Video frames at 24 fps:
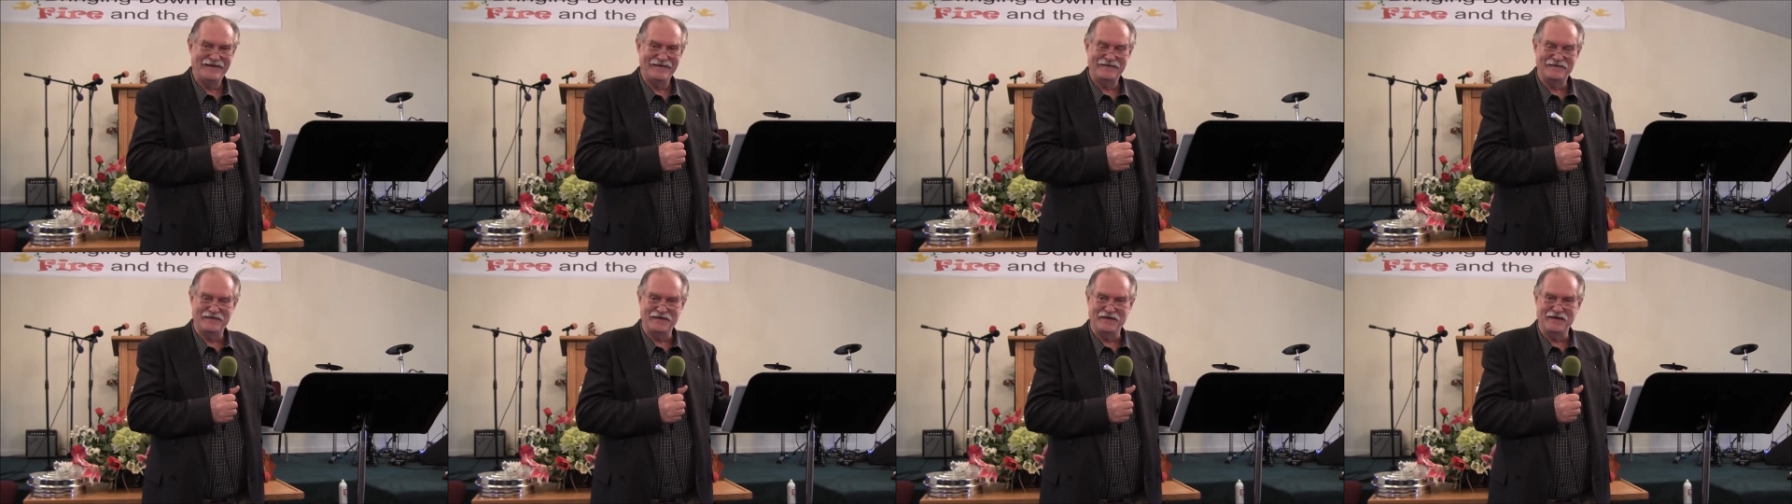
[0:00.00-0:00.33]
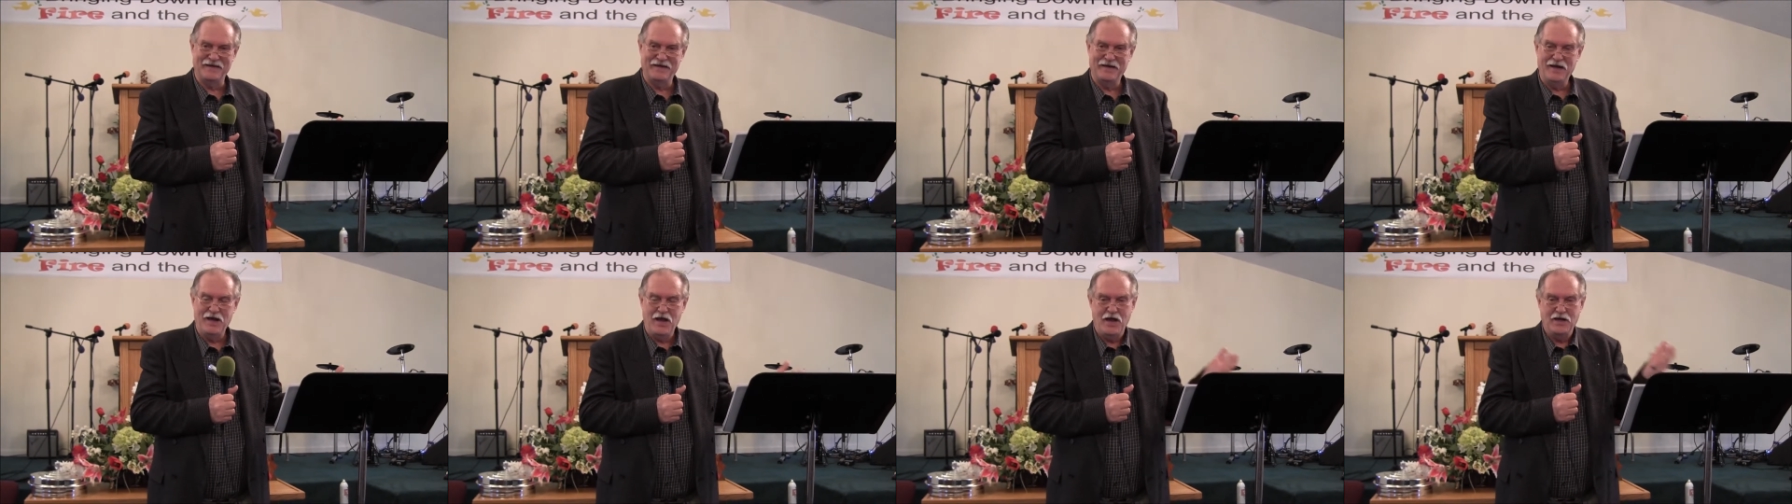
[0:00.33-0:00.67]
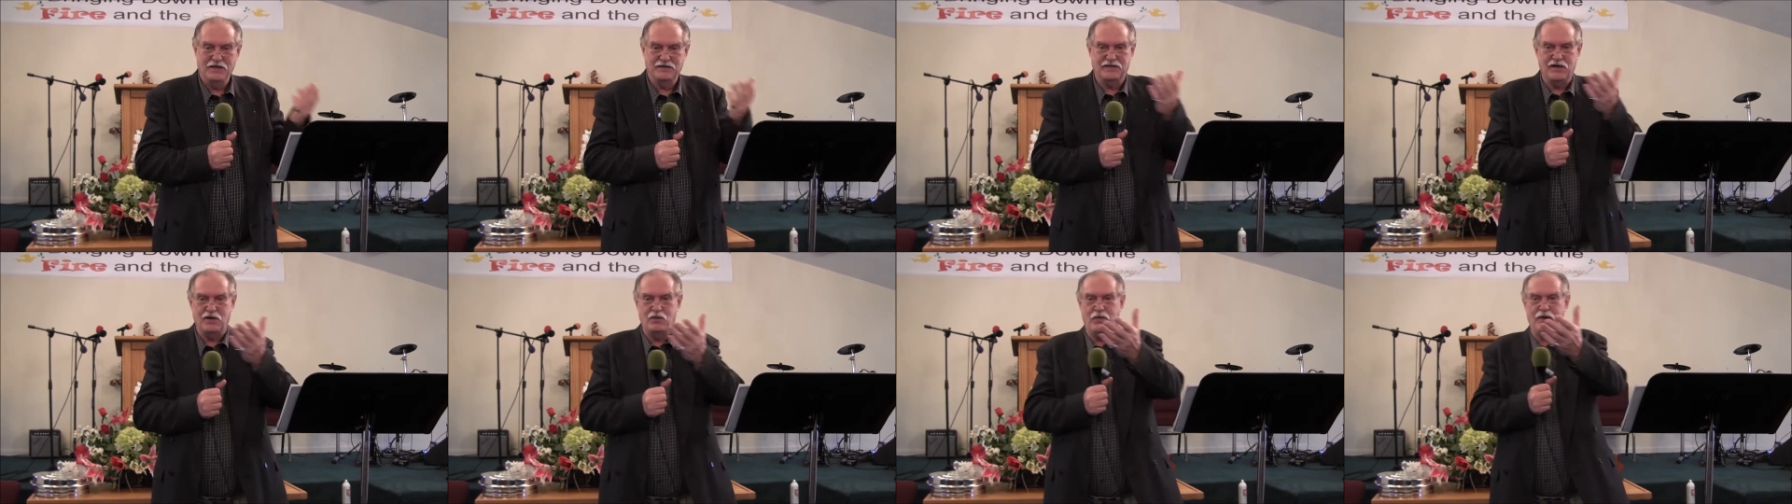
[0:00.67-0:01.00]
See,
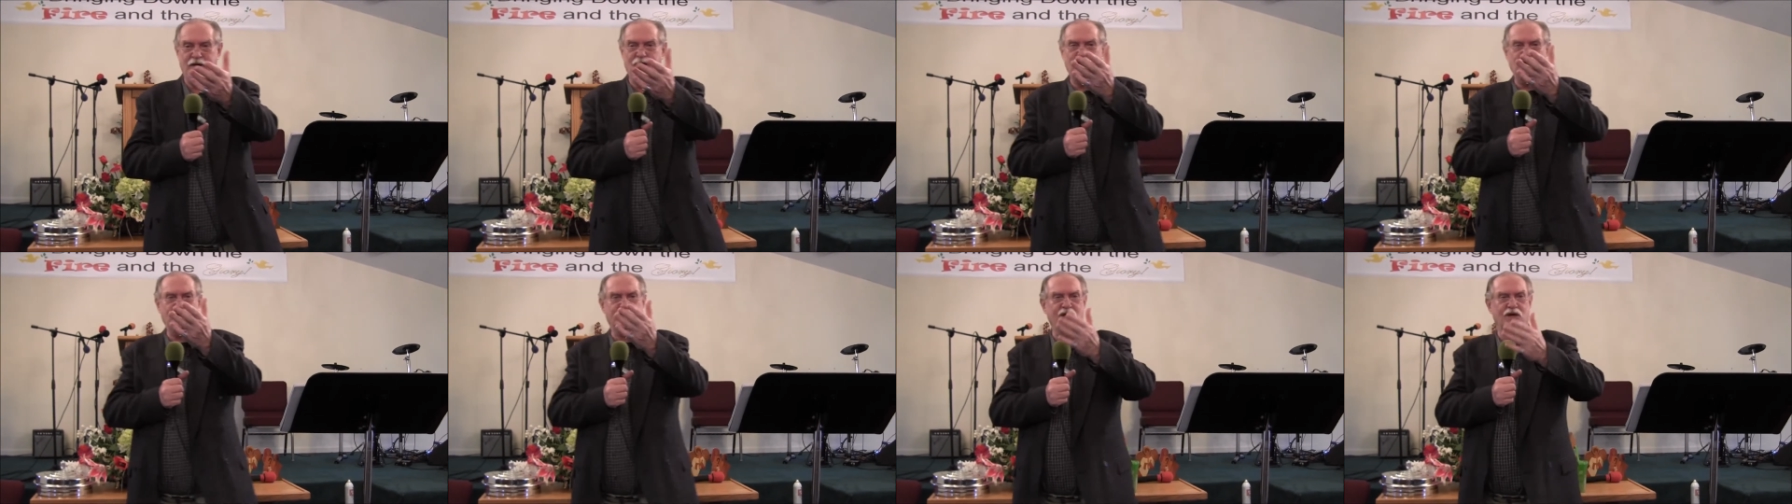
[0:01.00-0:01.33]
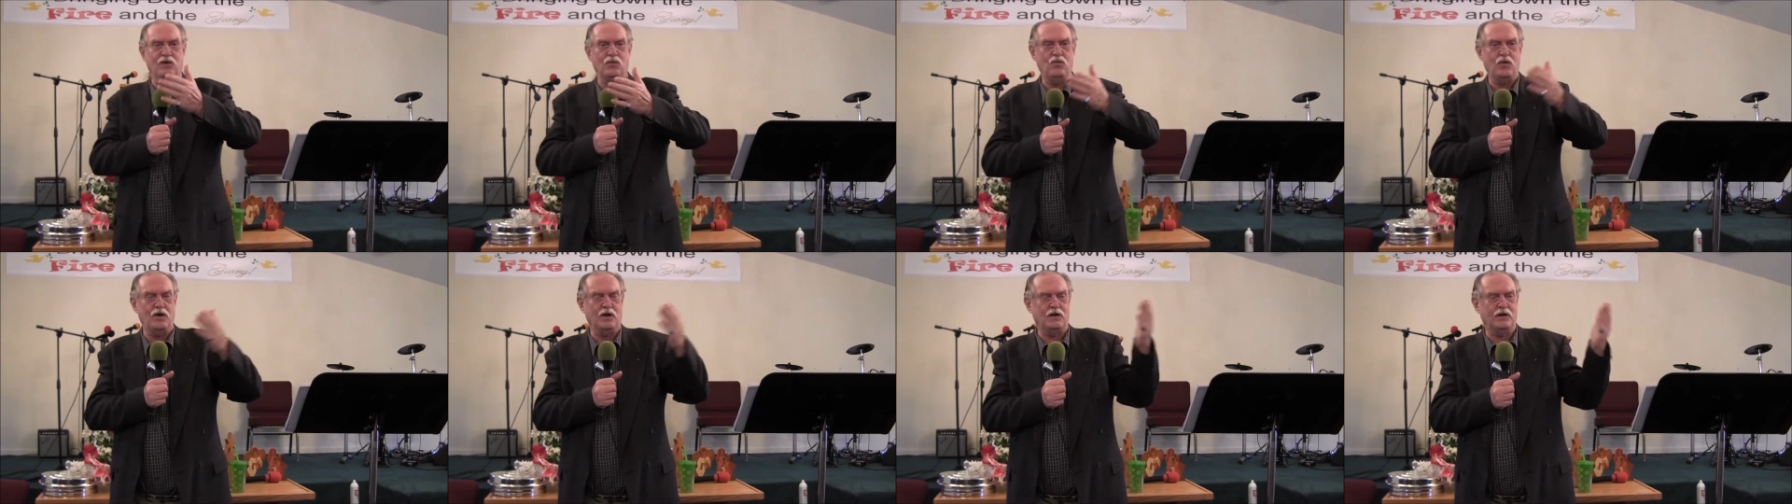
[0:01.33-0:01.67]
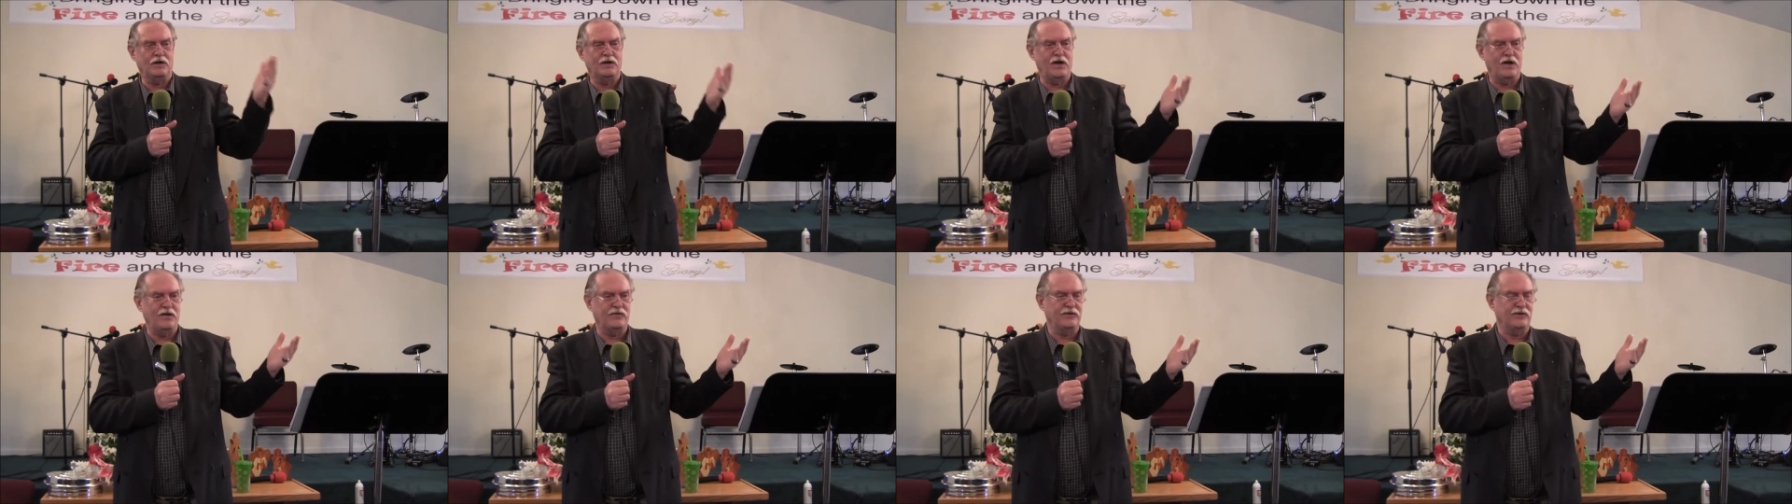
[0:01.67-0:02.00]
see, we look at one
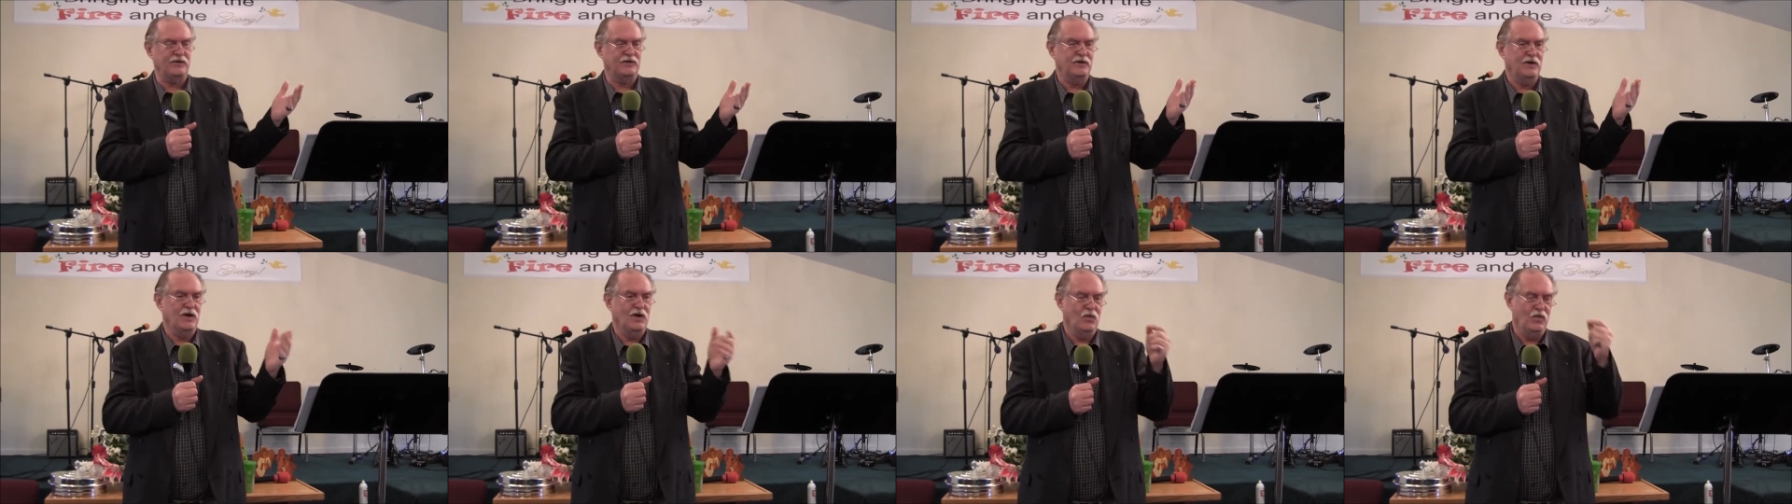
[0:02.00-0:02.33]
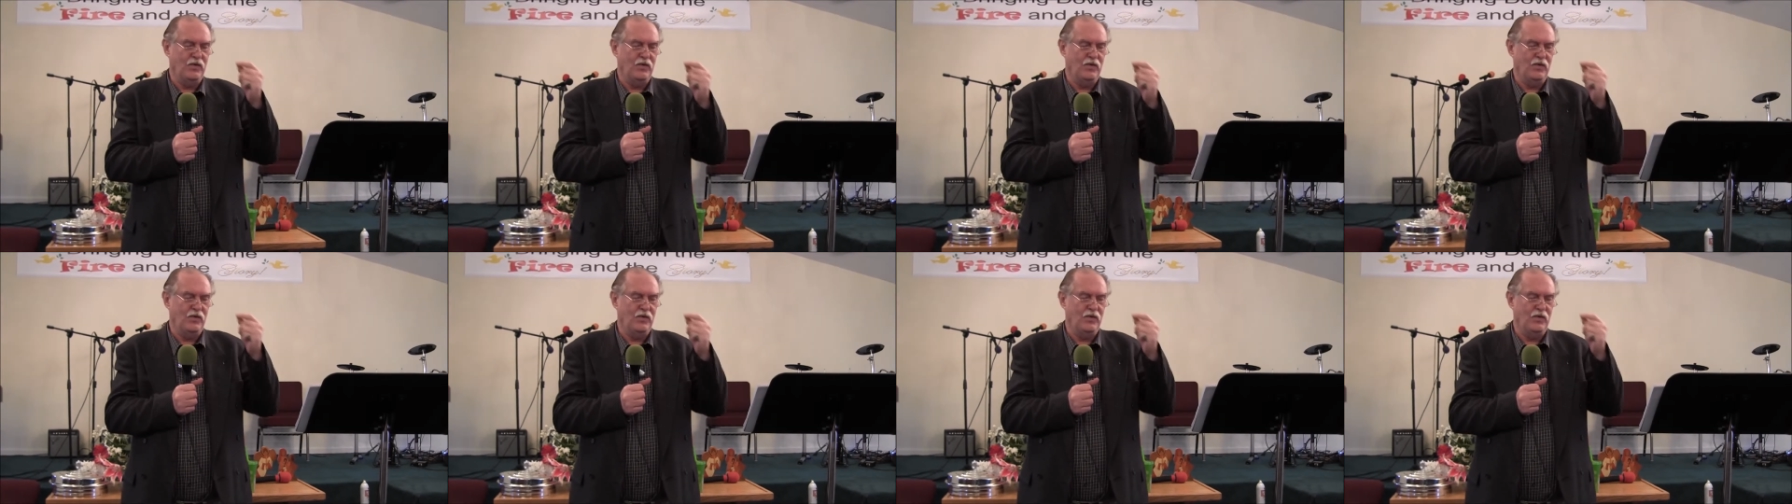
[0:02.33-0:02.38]
another